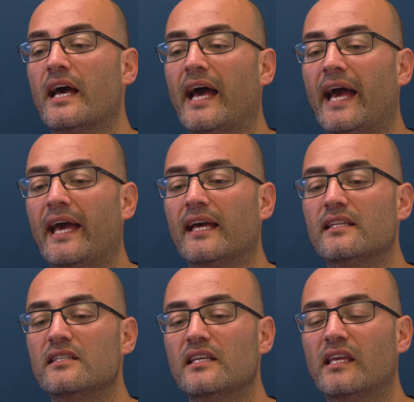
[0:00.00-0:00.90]

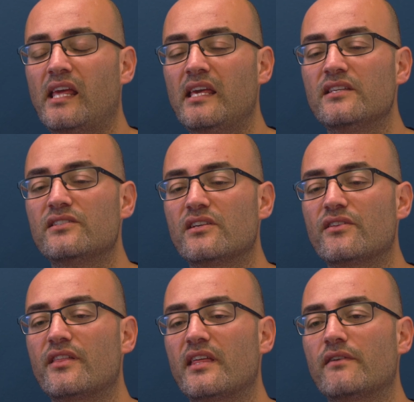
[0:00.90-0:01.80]
And the easier
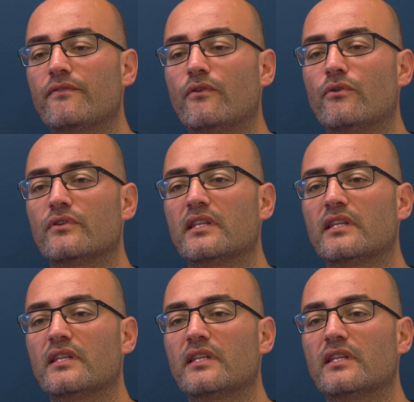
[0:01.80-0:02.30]
thing for